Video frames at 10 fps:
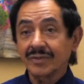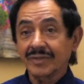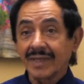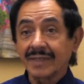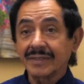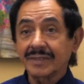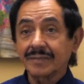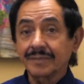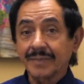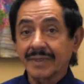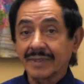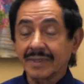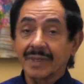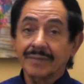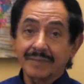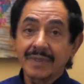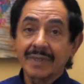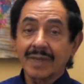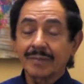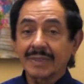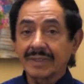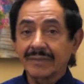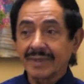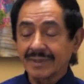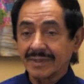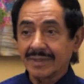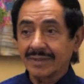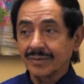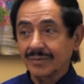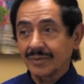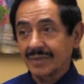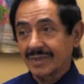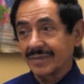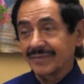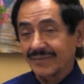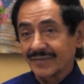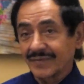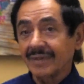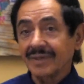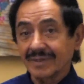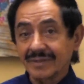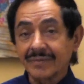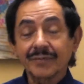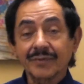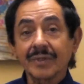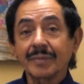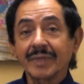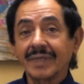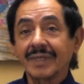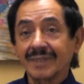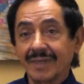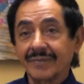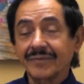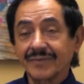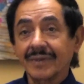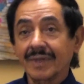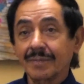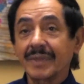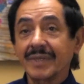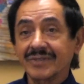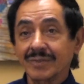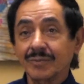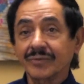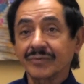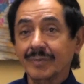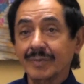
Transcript: talent, but I believe that what I felt like from the beginning, I feel like medicine was for